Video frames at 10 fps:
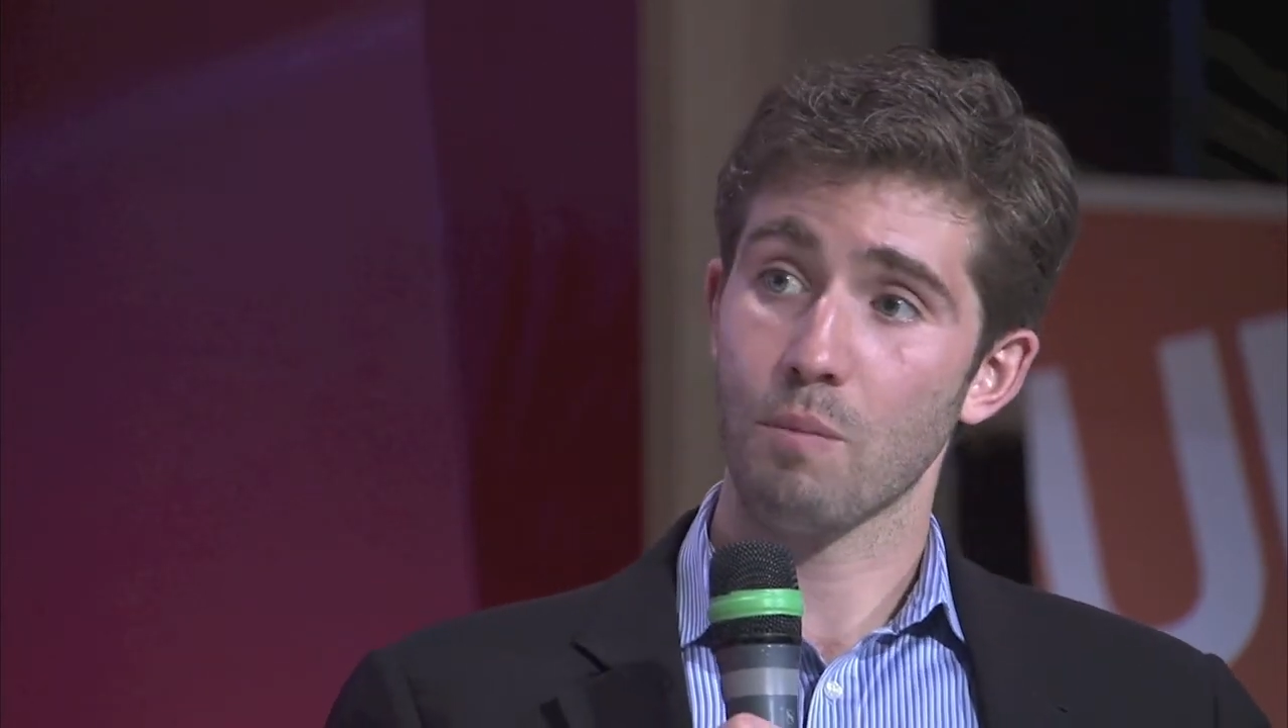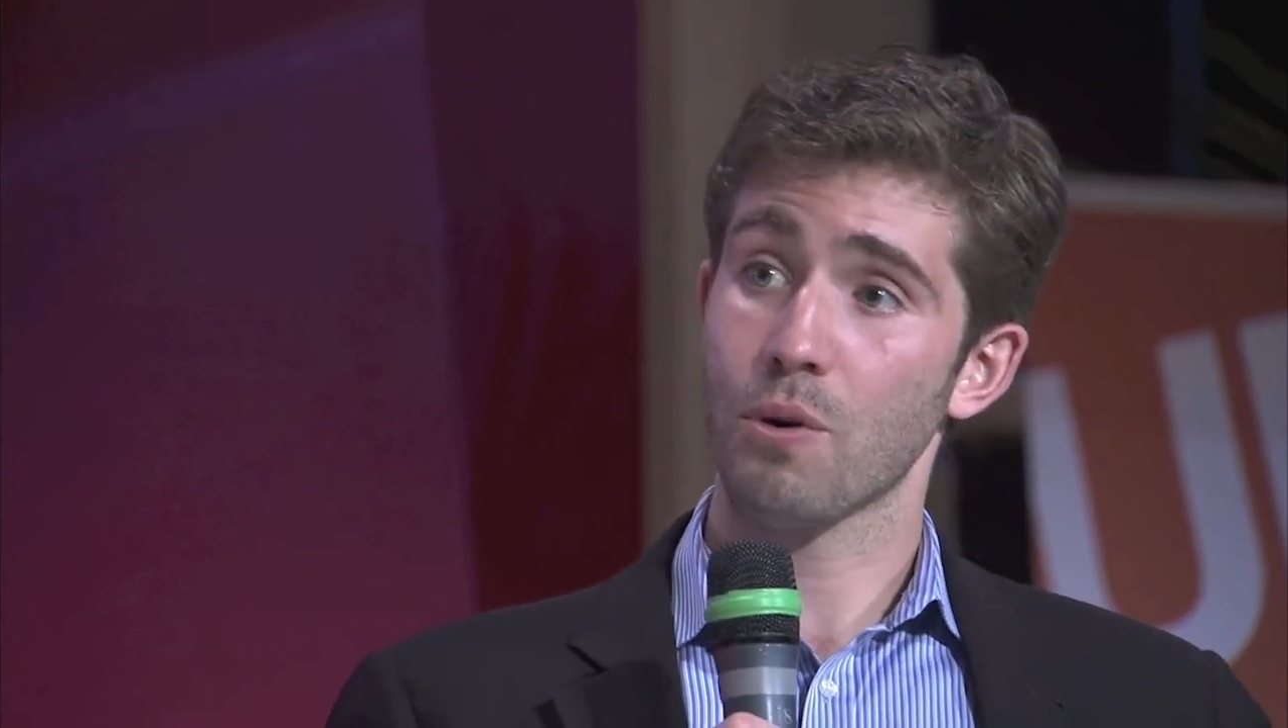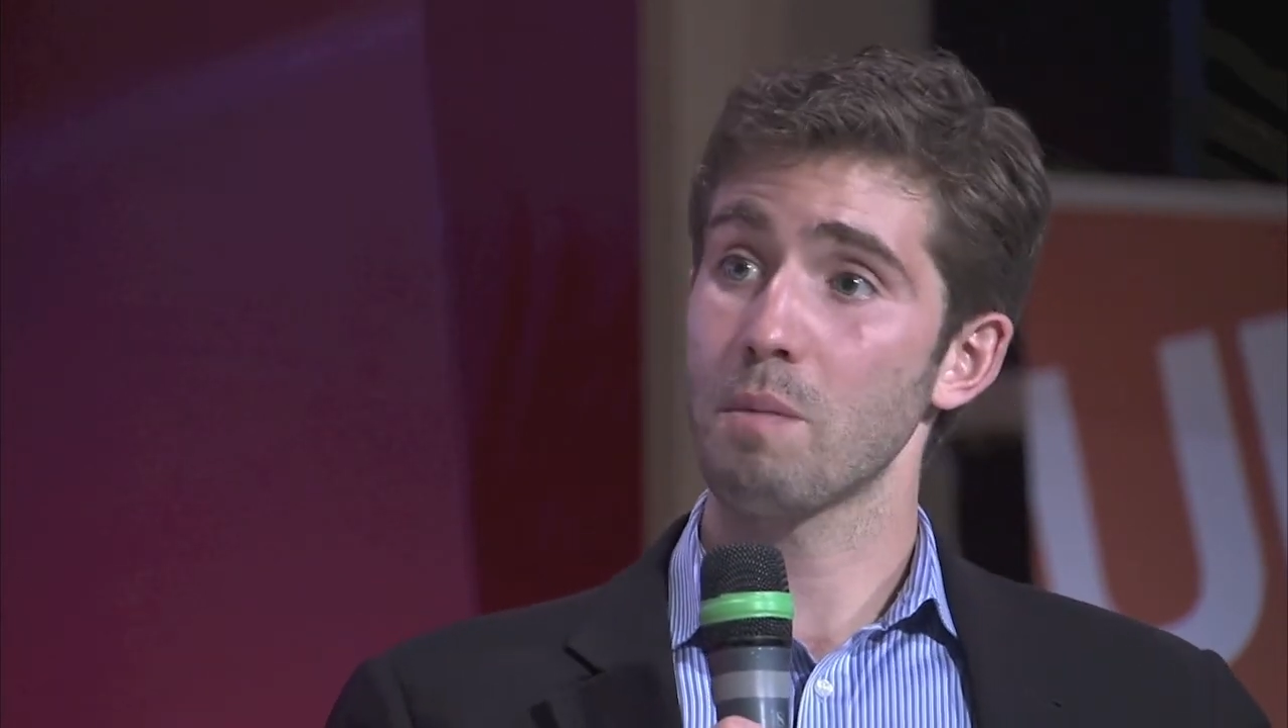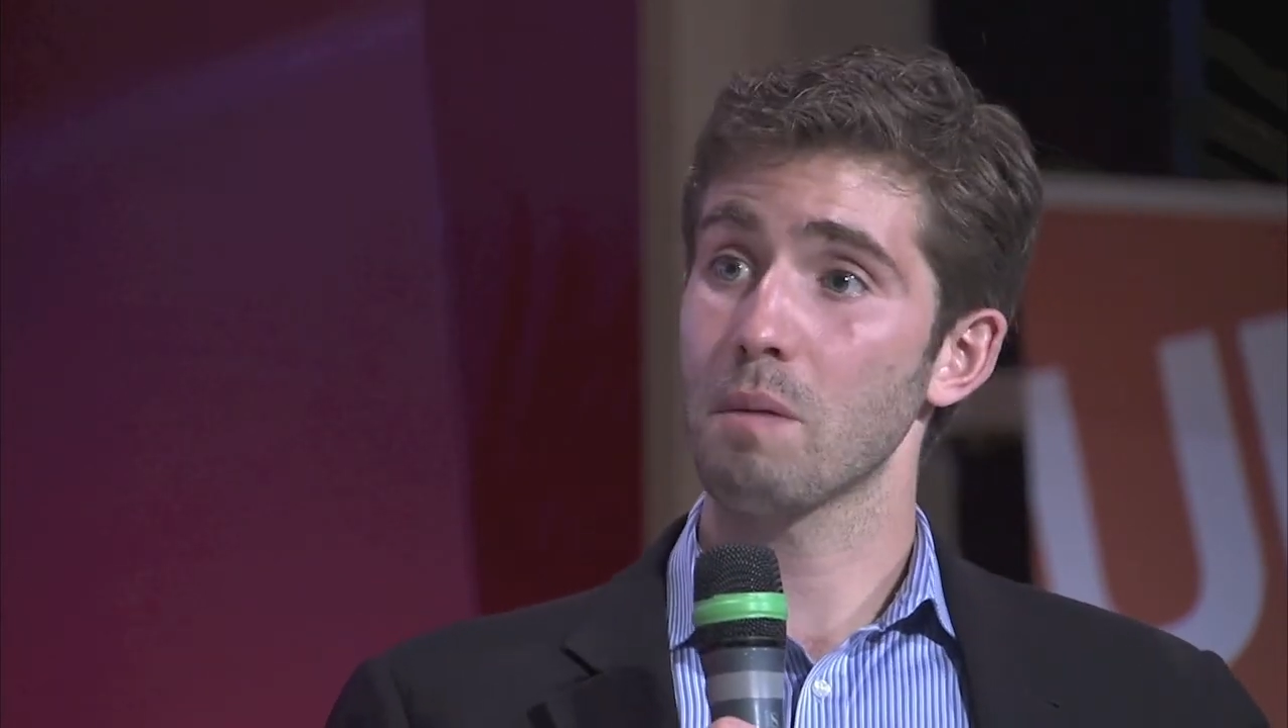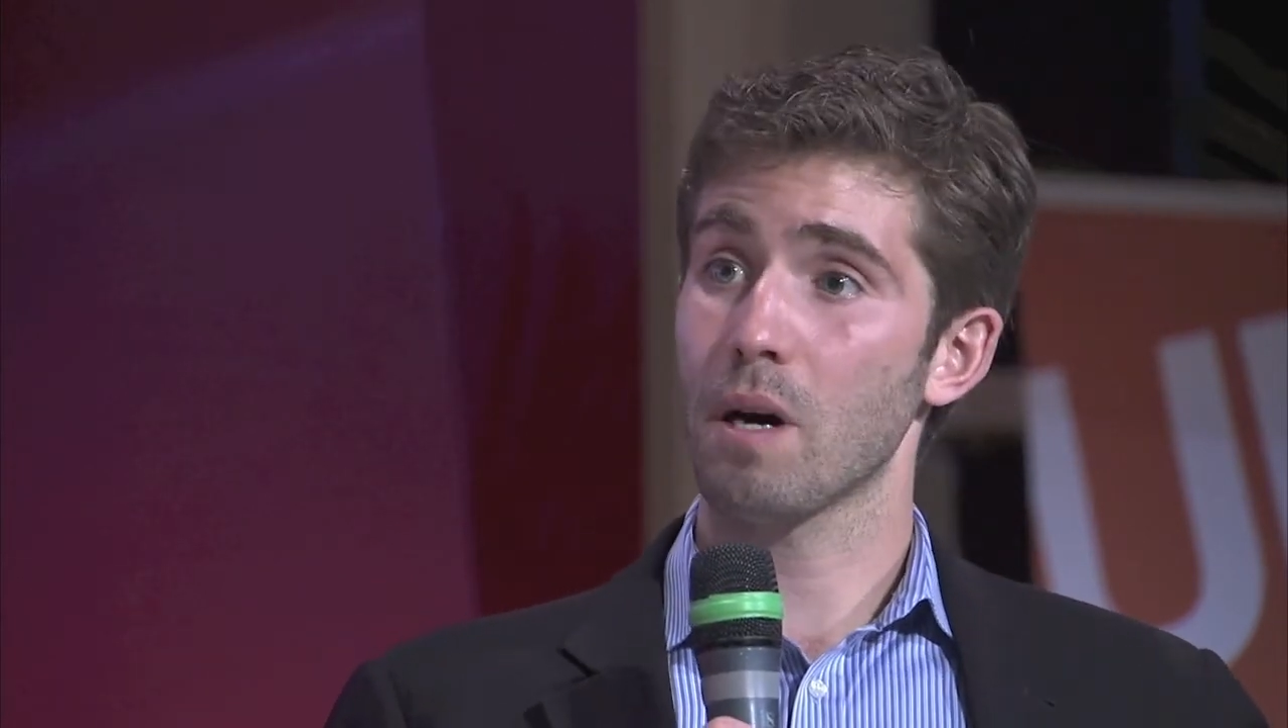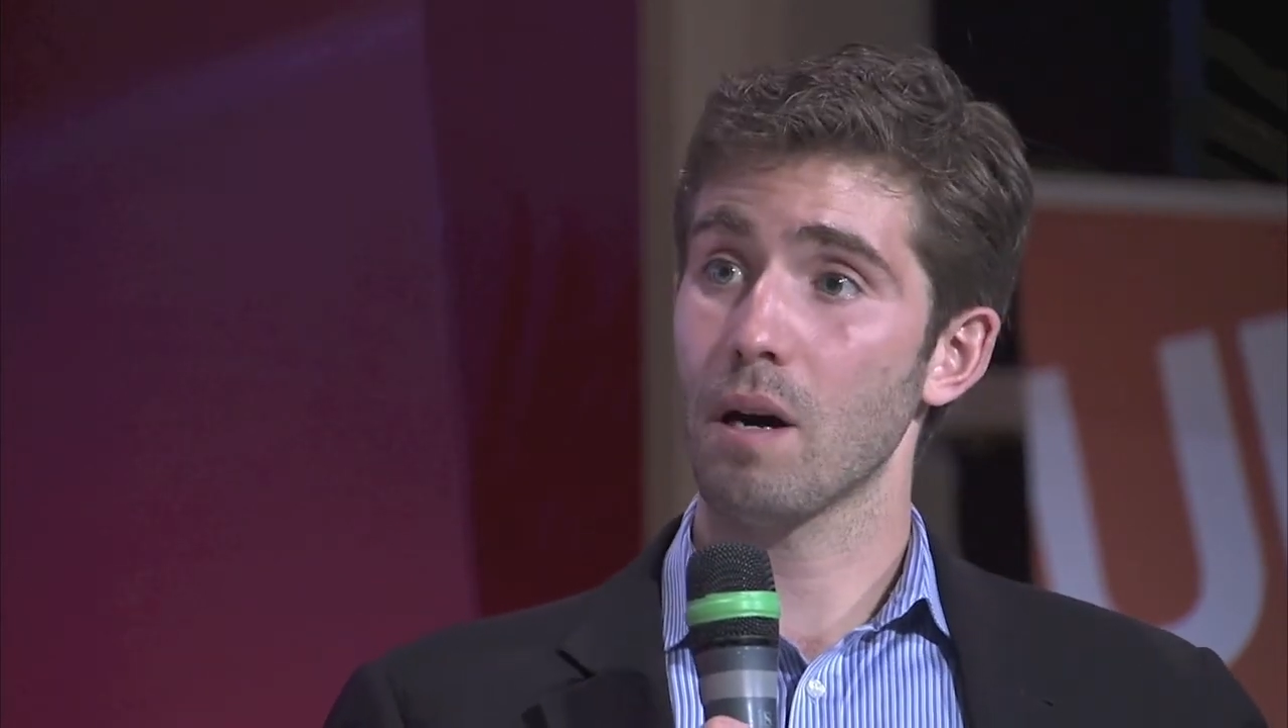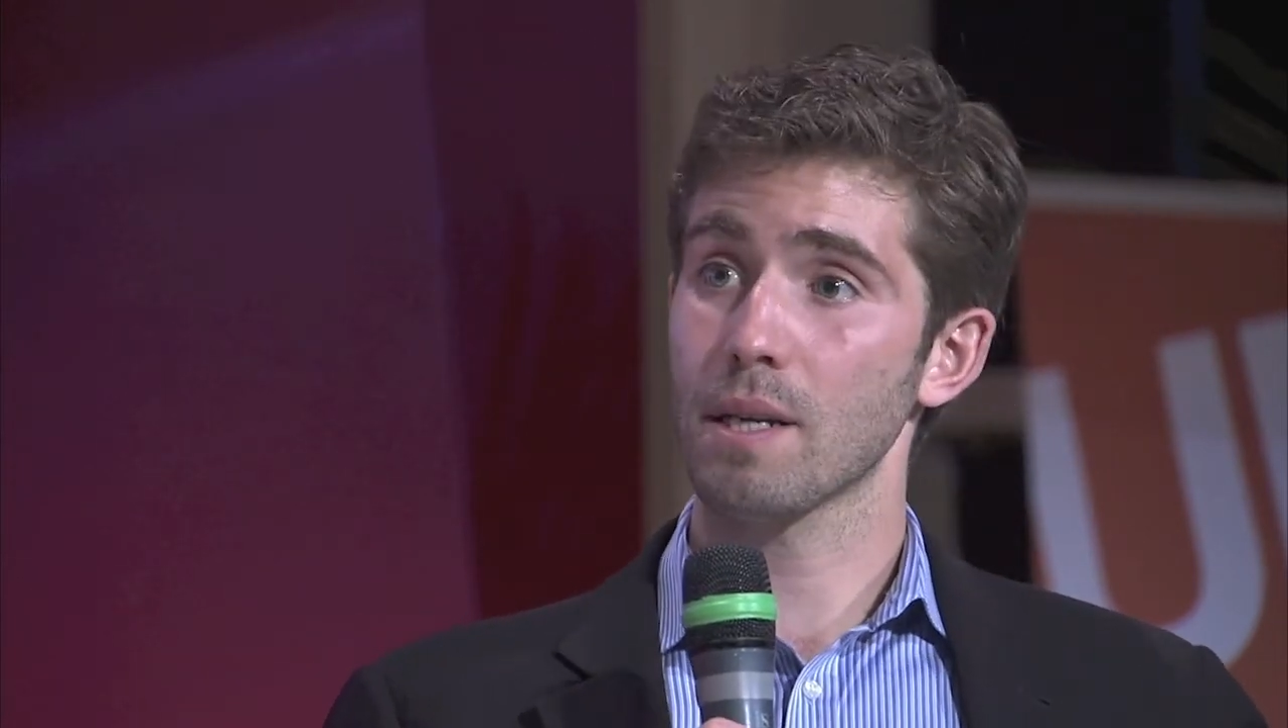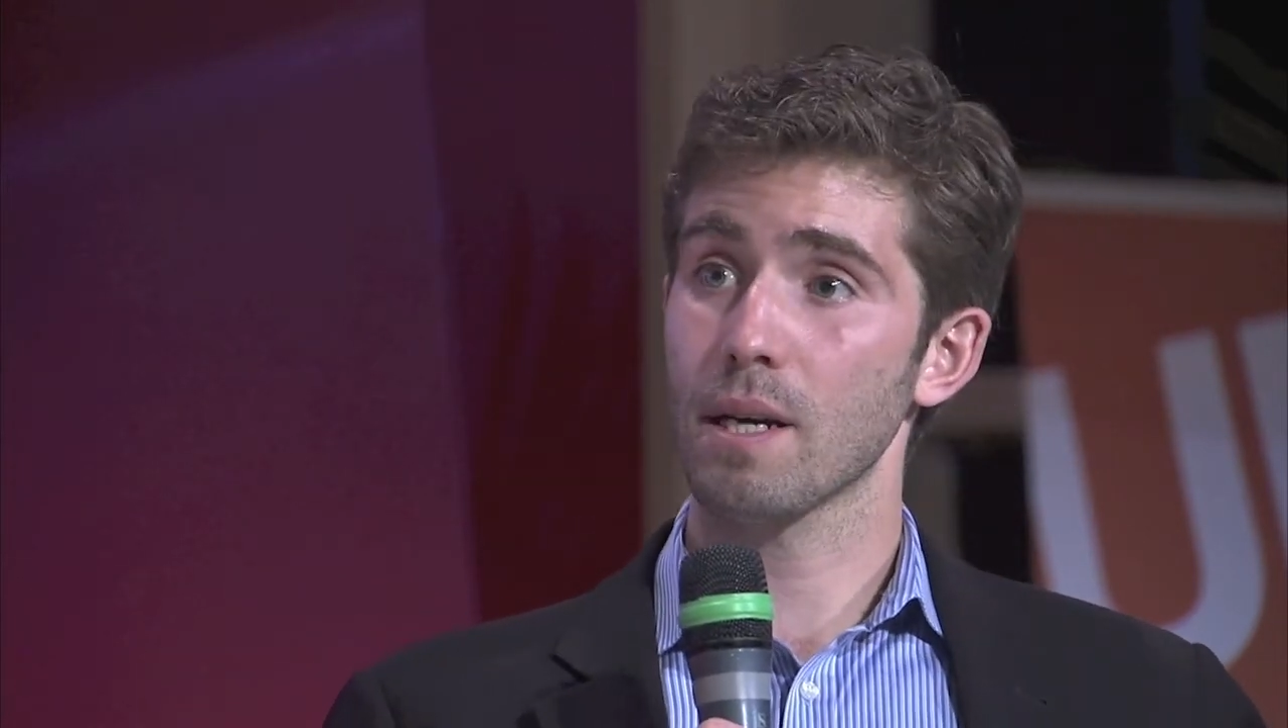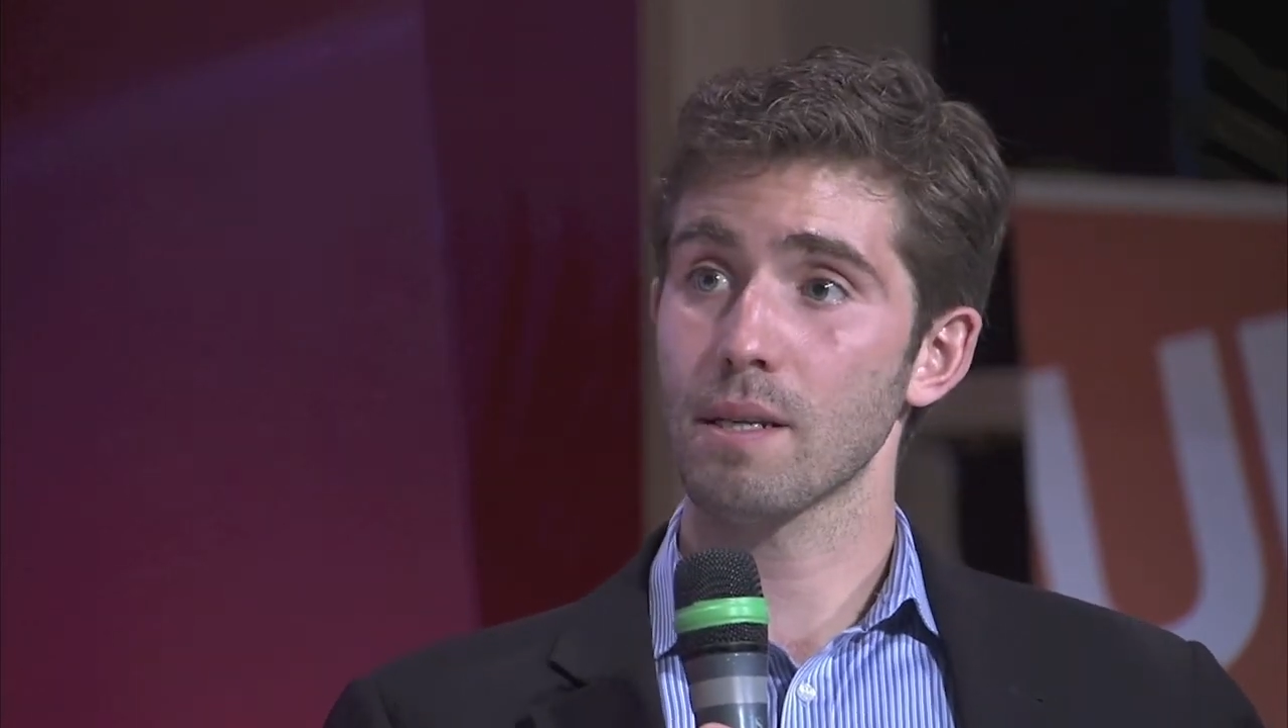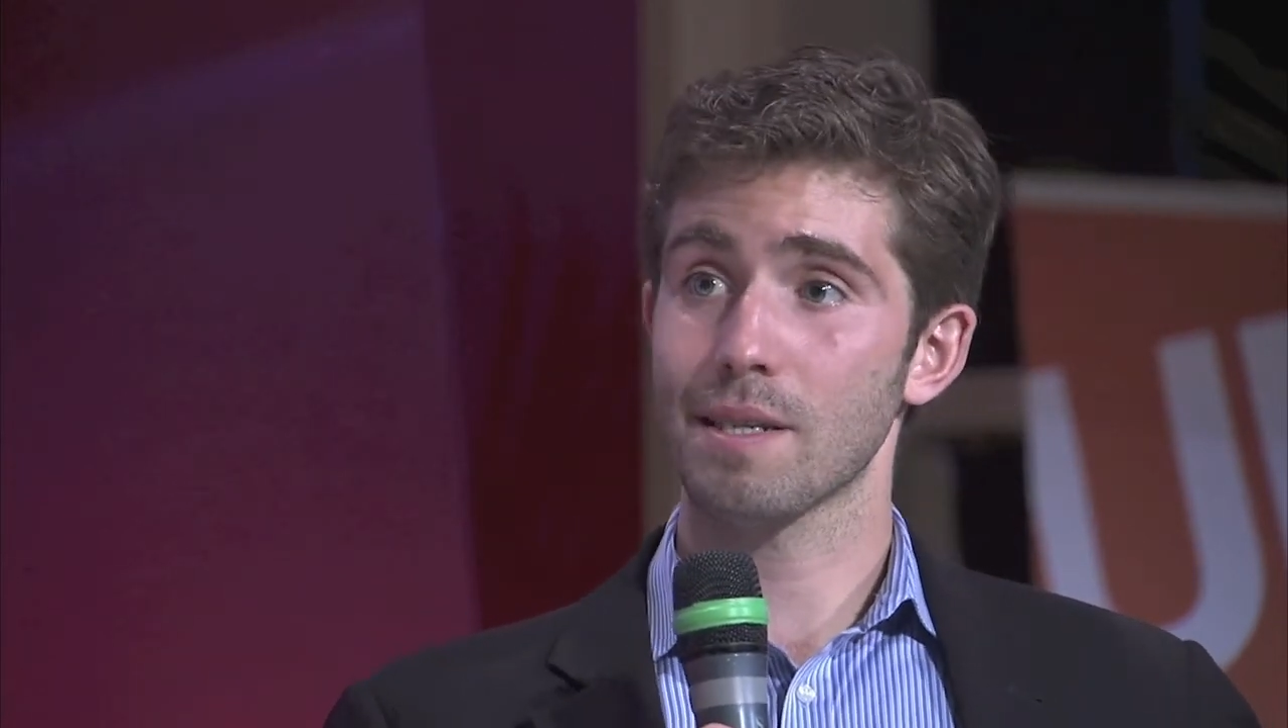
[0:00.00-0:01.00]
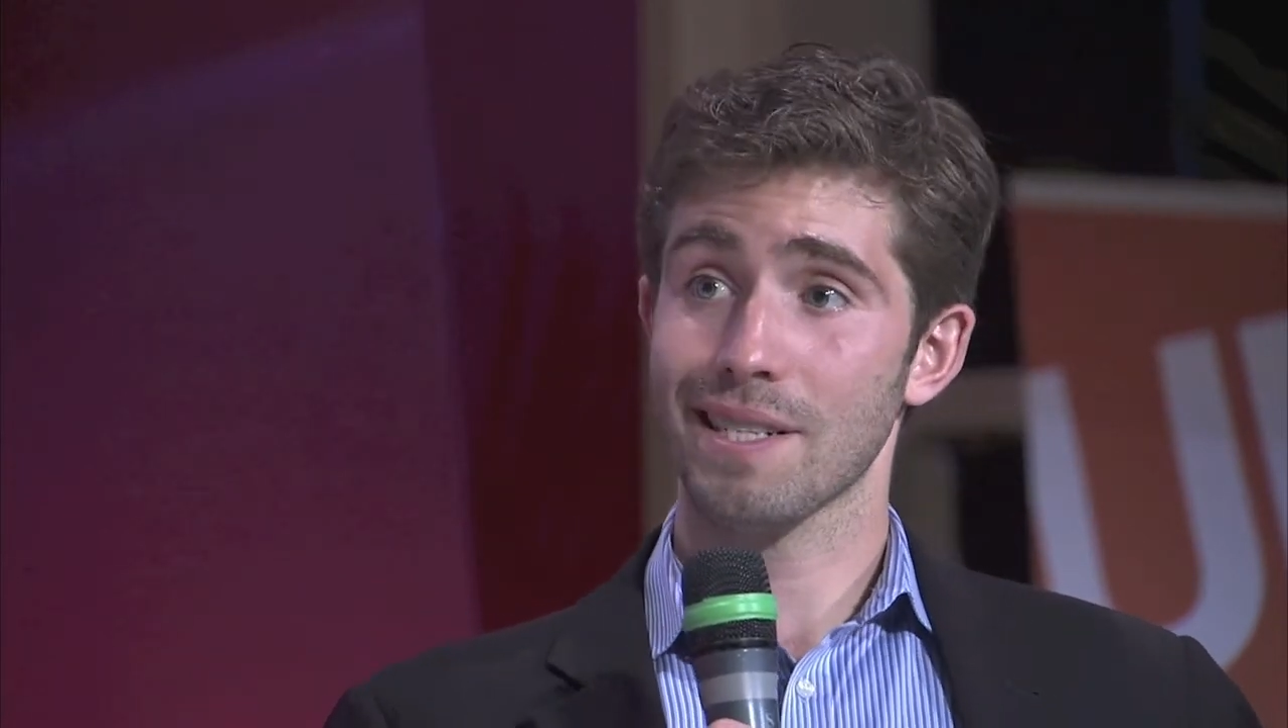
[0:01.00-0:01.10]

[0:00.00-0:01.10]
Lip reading: premium content